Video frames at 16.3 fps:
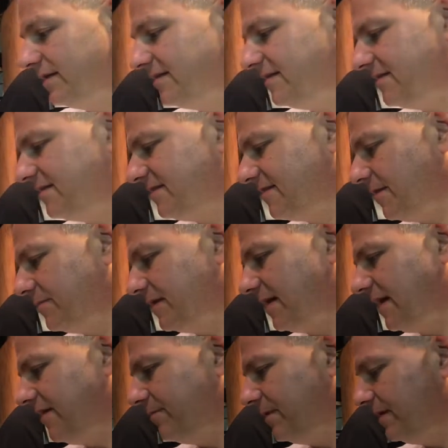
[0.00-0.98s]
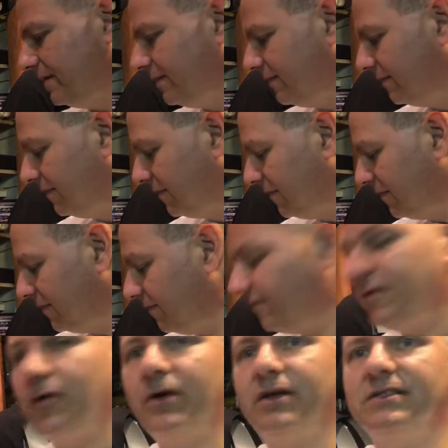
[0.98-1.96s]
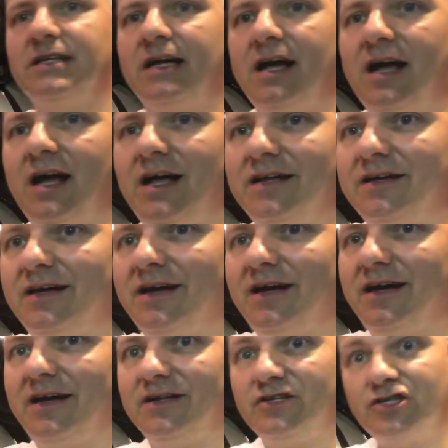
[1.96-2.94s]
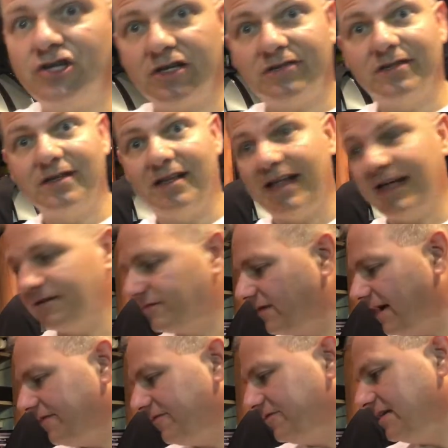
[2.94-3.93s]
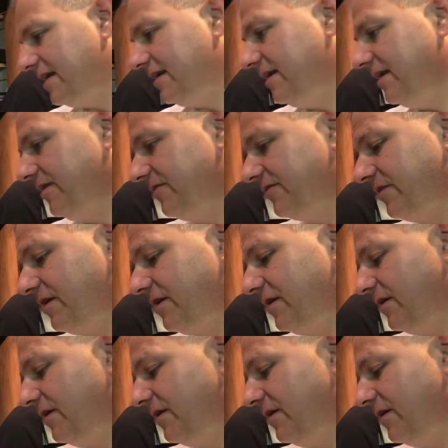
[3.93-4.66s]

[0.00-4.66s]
This isn't something I've been focusing on just in the last 5 or 10 years.